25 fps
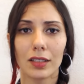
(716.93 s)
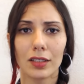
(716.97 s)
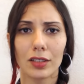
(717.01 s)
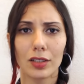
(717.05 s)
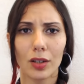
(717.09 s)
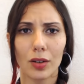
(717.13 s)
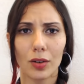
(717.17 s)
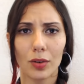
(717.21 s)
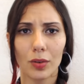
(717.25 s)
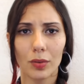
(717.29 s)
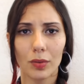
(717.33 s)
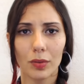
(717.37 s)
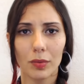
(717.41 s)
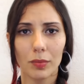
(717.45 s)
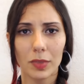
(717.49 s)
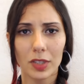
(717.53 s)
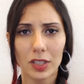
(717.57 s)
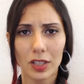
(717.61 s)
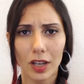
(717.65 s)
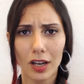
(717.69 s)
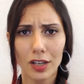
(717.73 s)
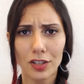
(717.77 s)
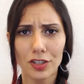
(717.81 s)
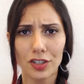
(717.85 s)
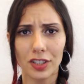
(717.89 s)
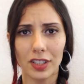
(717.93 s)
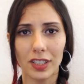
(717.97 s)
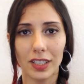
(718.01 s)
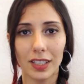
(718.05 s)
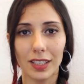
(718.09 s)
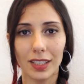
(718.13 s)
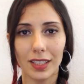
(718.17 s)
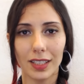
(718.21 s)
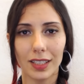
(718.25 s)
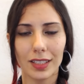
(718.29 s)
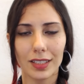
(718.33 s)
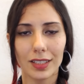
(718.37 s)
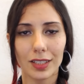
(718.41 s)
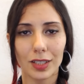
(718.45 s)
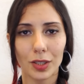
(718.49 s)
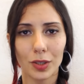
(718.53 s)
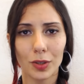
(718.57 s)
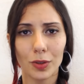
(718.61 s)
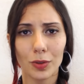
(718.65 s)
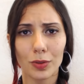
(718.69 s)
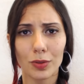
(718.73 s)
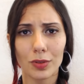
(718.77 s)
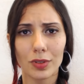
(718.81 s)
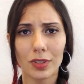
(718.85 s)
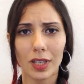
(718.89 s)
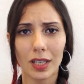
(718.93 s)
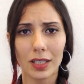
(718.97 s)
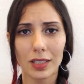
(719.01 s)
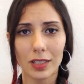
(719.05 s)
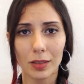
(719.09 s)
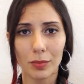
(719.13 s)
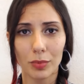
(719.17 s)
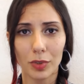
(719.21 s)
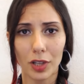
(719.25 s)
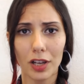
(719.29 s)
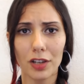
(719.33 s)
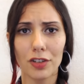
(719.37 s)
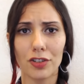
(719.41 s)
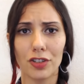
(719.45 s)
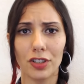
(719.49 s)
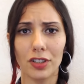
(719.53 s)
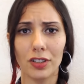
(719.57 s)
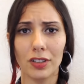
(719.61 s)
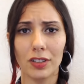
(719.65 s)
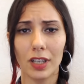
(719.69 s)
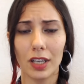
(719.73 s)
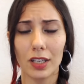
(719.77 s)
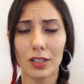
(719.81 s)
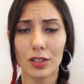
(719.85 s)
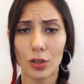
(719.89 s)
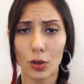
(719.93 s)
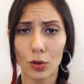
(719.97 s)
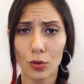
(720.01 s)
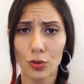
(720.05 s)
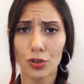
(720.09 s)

So misogyny is used as a bludgeon, a